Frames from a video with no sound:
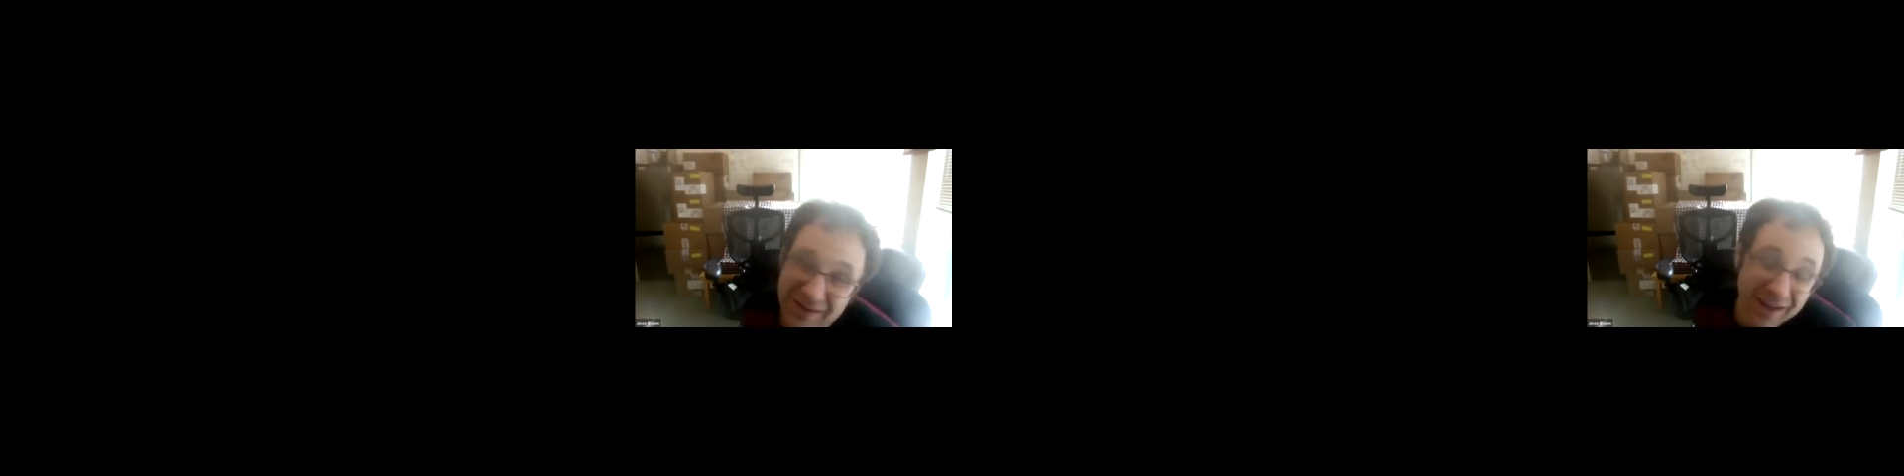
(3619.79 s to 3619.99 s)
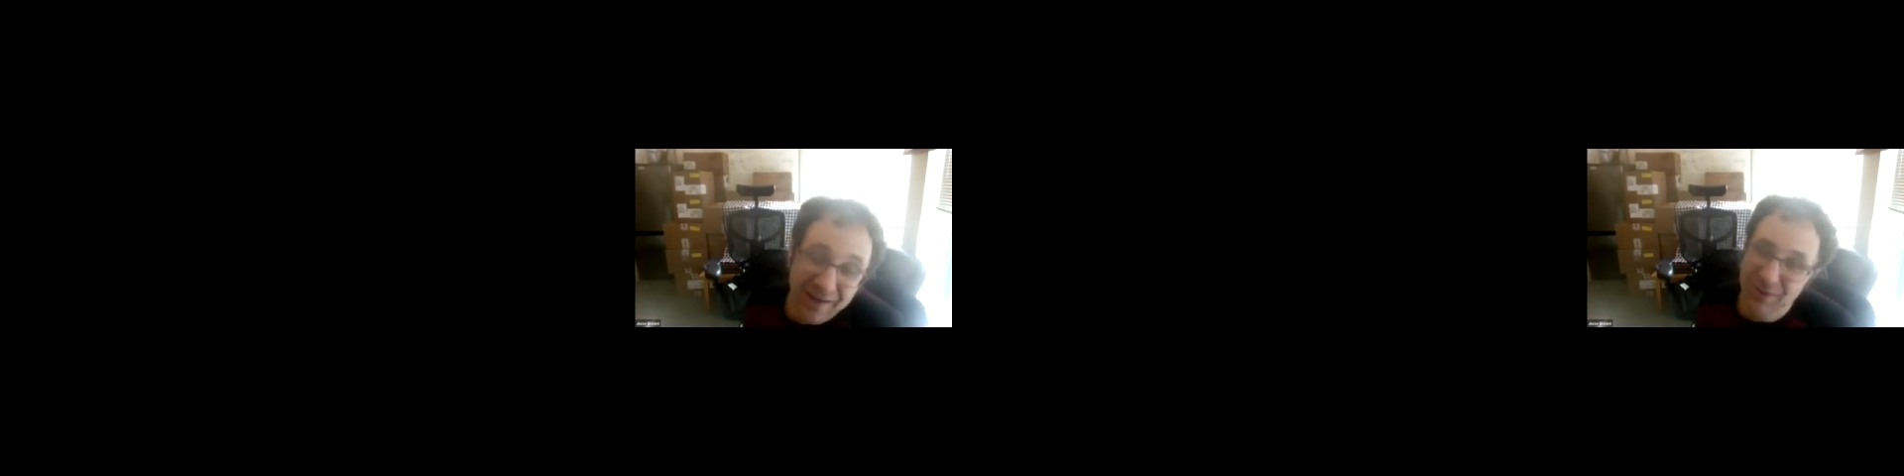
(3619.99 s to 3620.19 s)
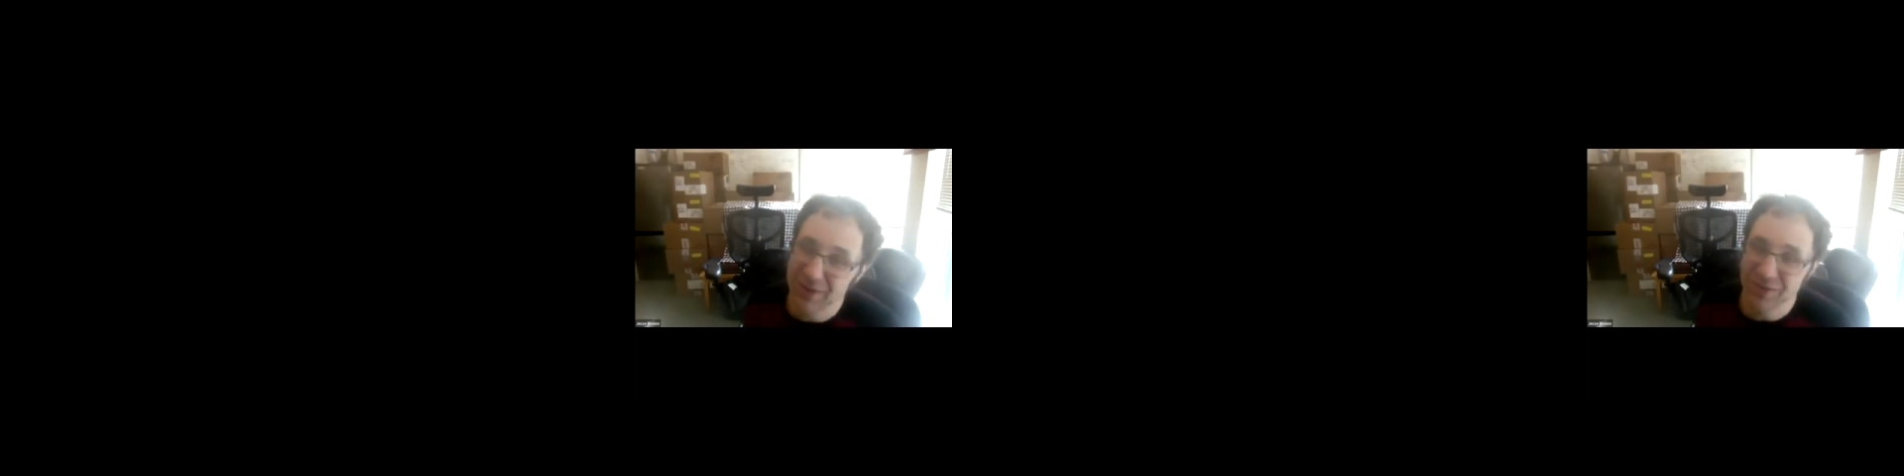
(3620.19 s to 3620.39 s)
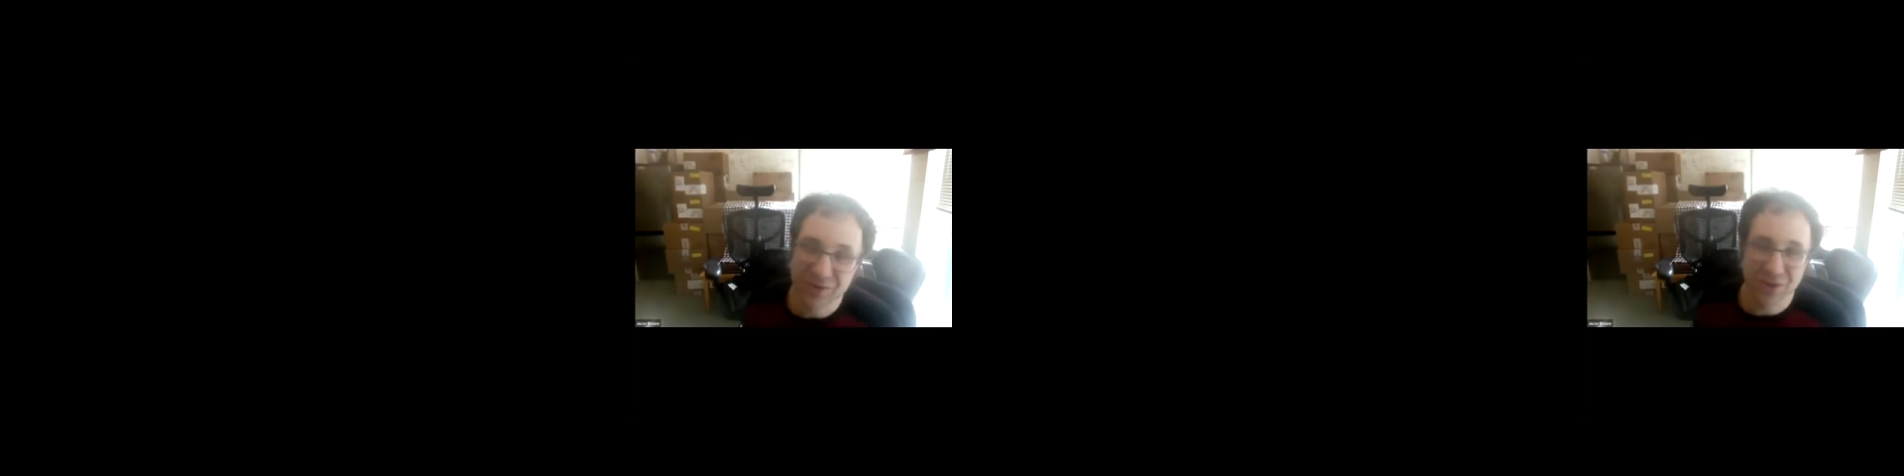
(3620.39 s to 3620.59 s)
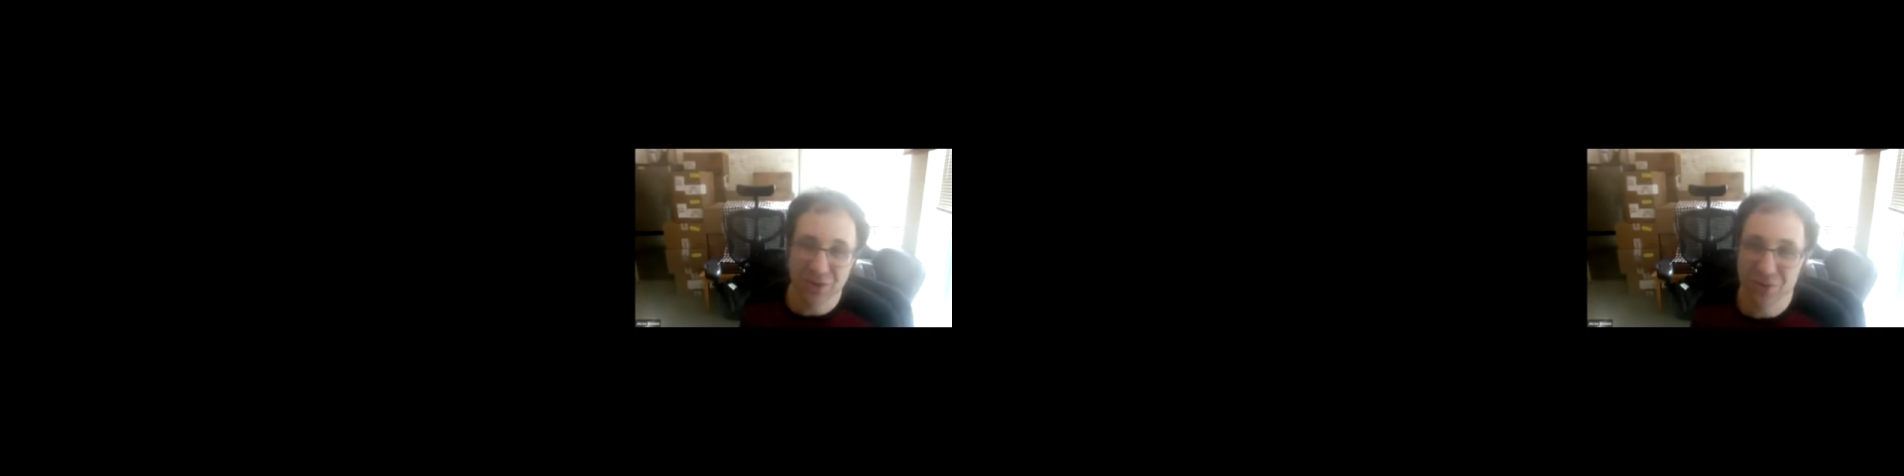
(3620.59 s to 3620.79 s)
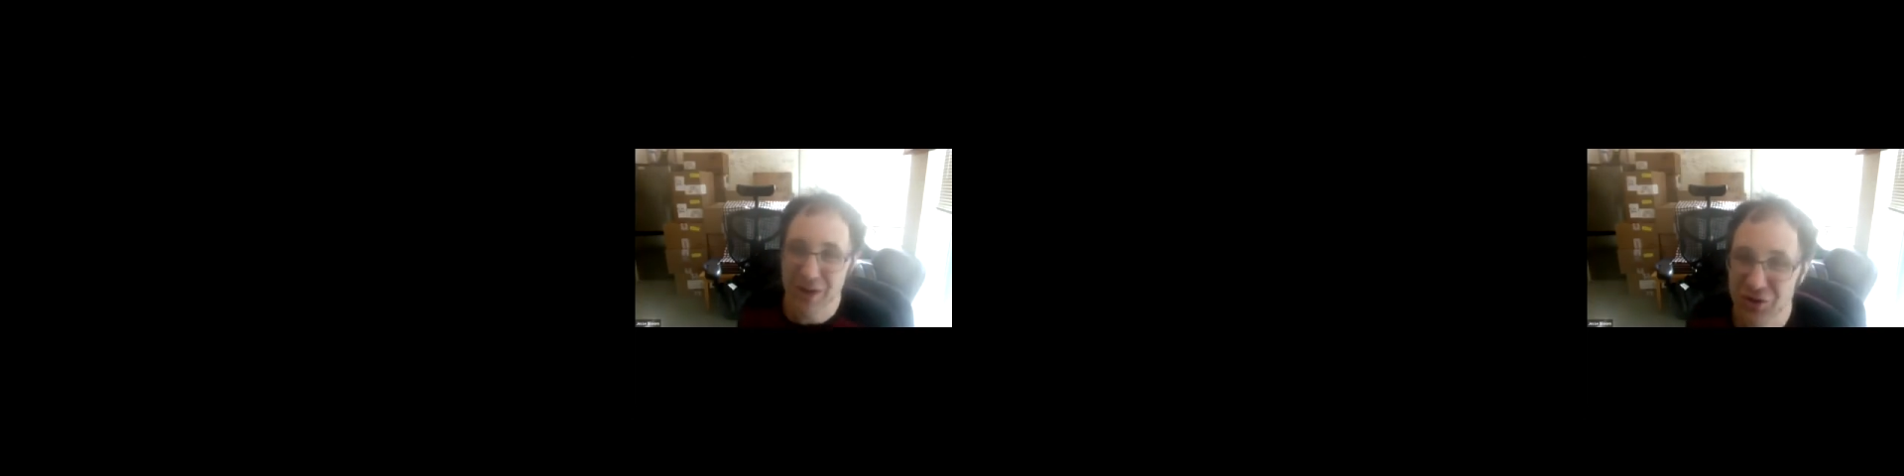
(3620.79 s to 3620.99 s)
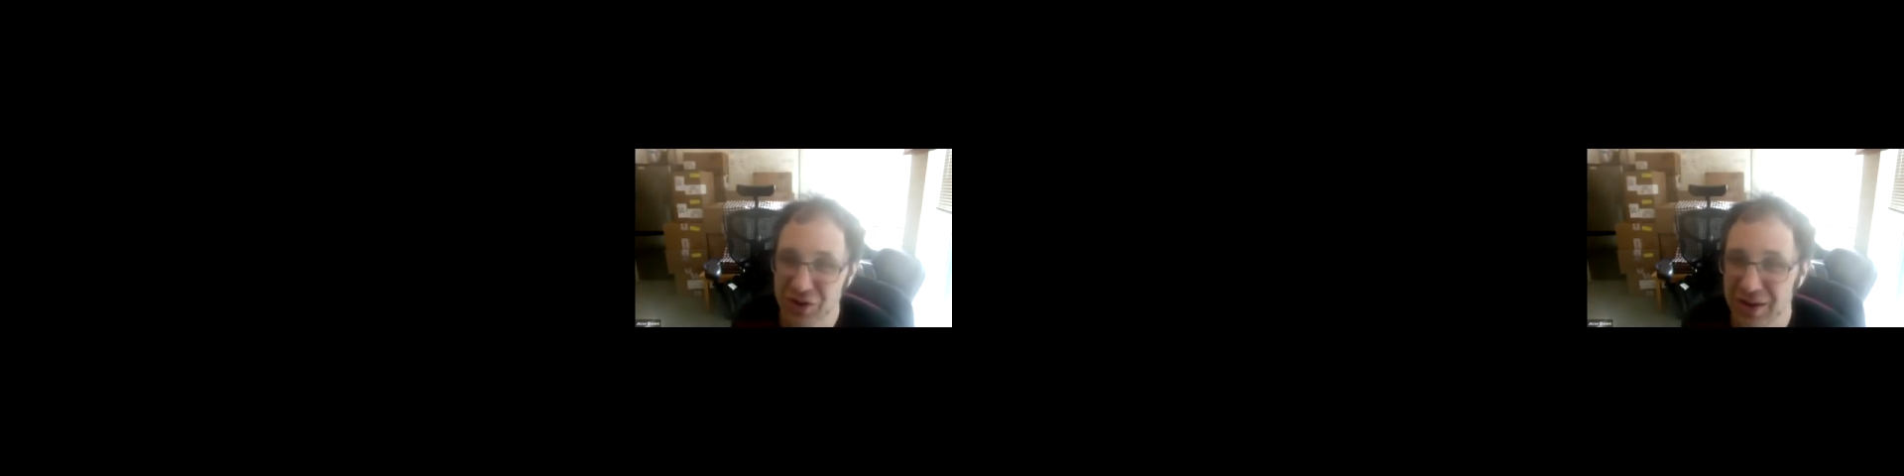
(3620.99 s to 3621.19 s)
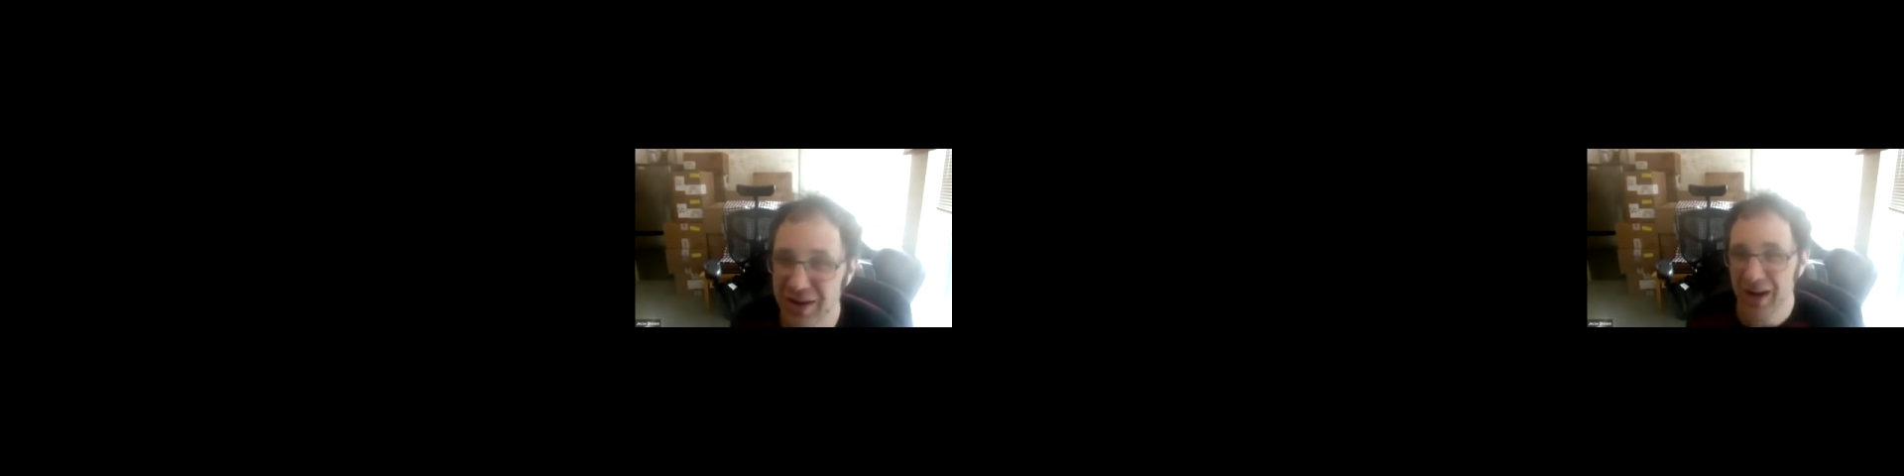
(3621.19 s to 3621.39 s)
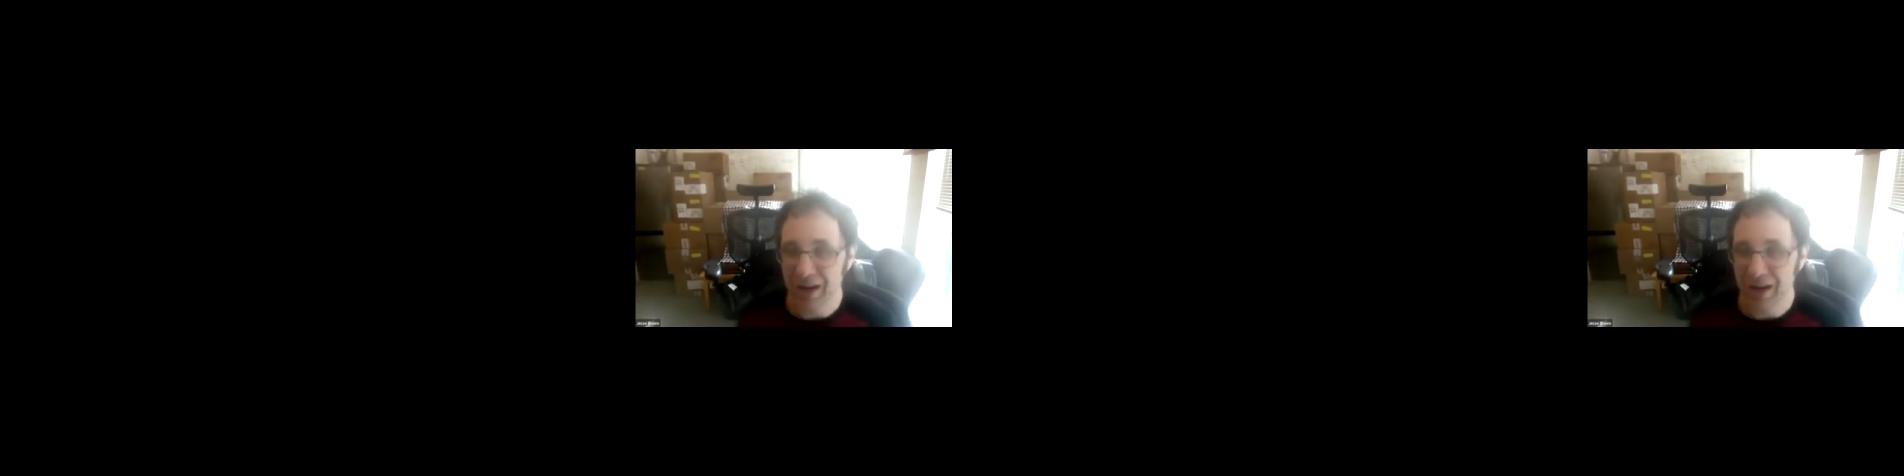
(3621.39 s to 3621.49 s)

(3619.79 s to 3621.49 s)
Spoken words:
Yeah, I mean, this is a good question.